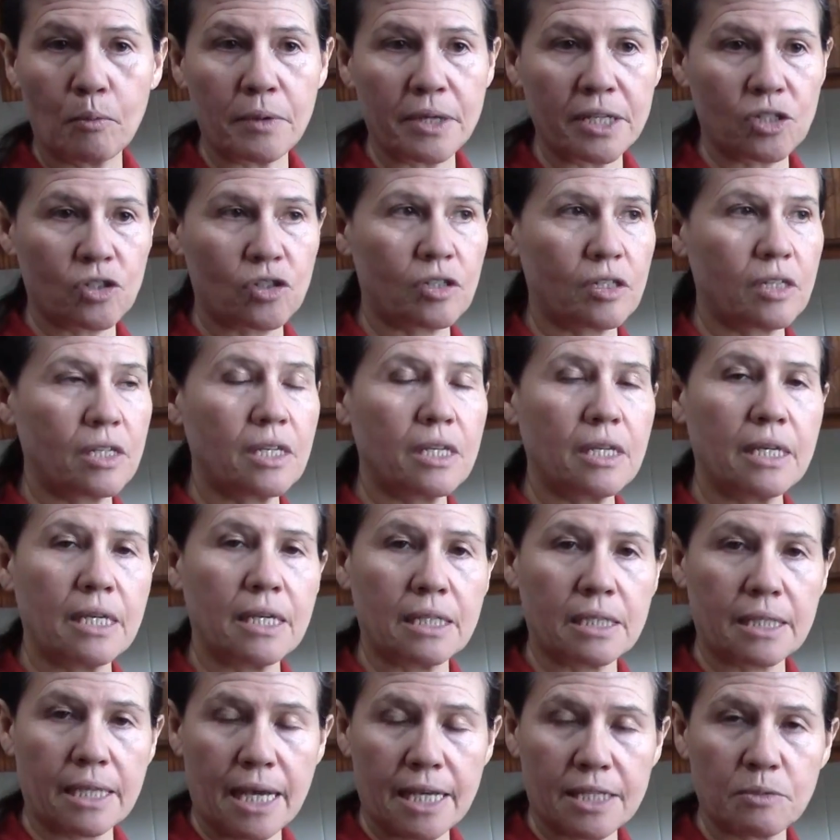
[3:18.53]
which
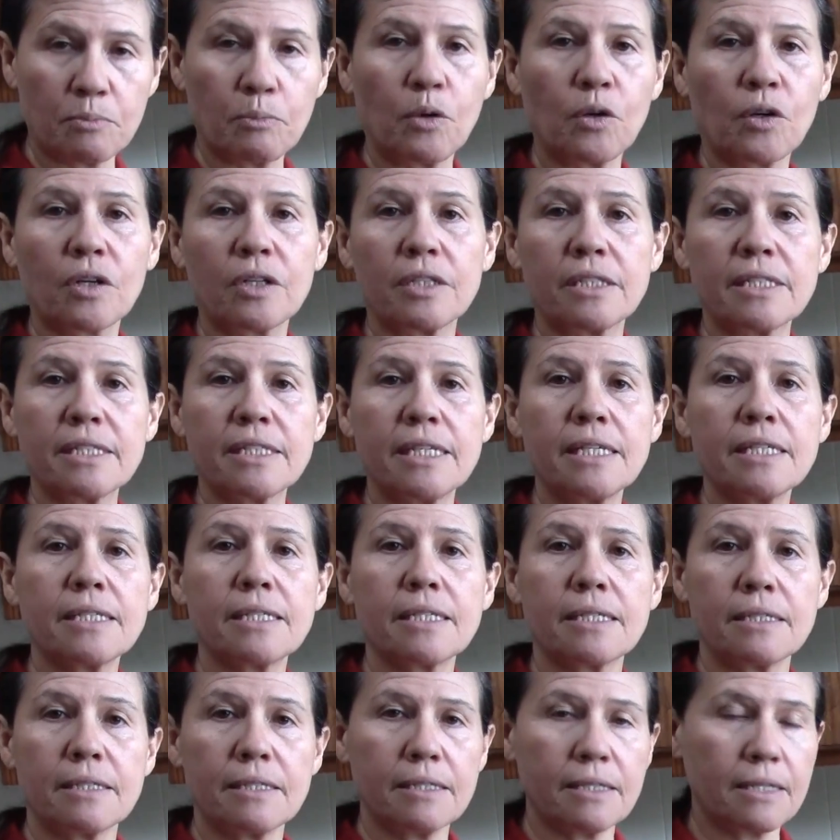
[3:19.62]
has more
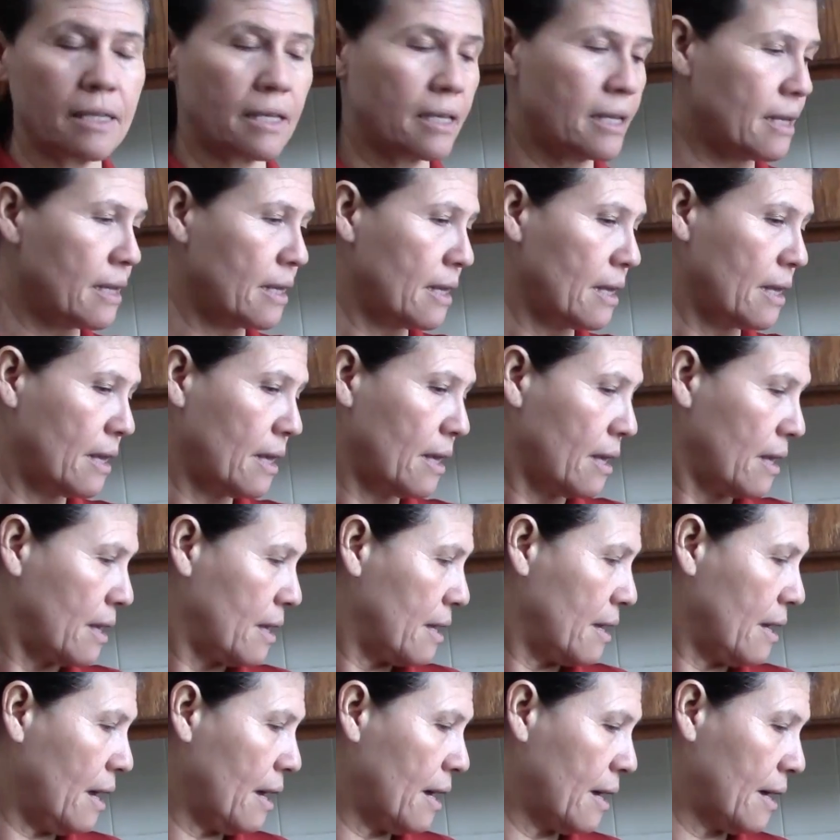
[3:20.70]
consistency,
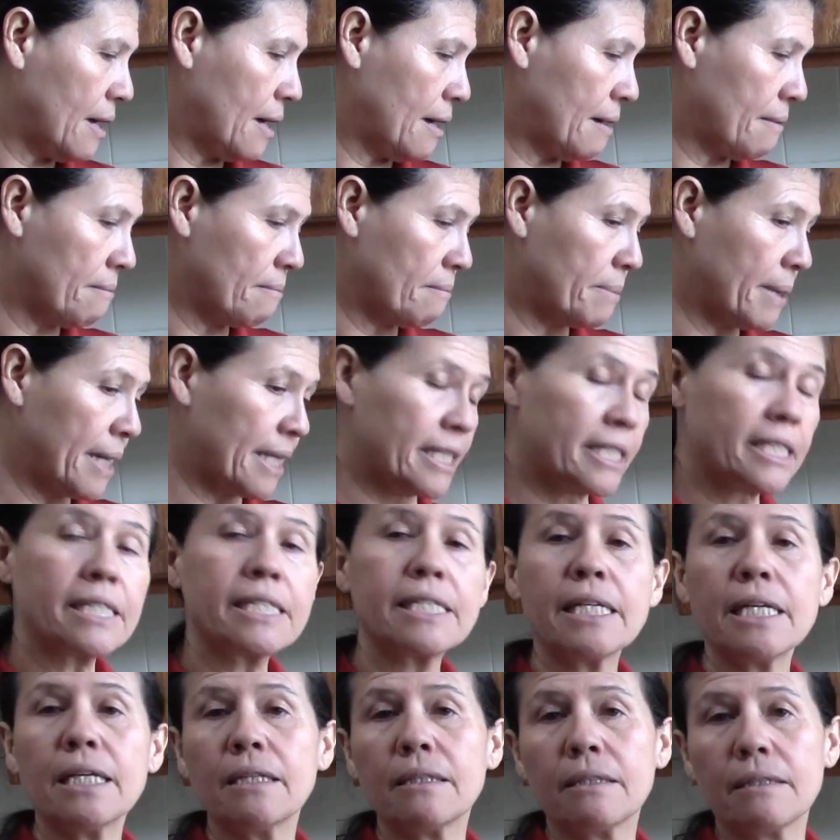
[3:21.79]
but
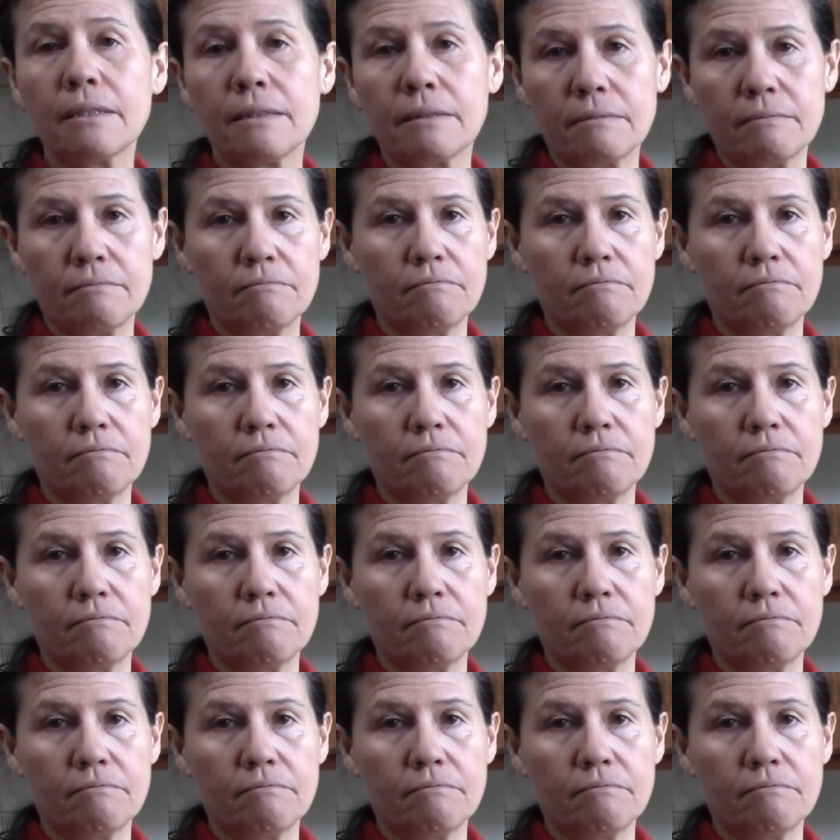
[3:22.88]
still